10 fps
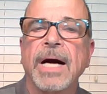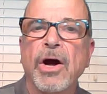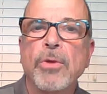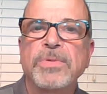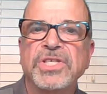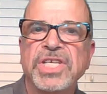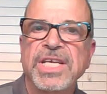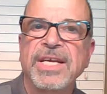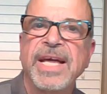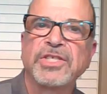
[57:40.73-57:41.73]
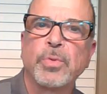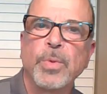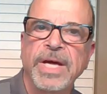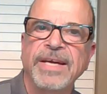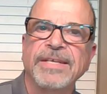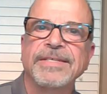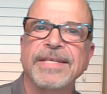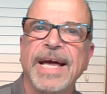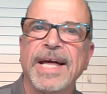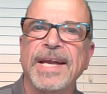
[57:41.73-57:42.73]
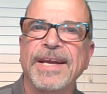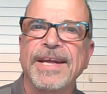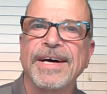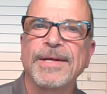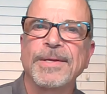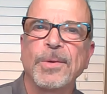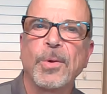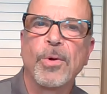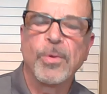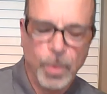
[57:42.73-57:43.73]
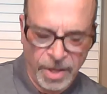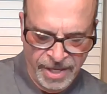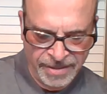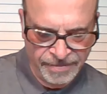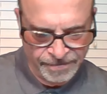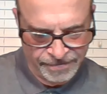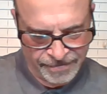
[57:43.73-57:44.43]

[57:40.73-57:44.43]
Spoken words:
I hope to see you next week, and Lord willing,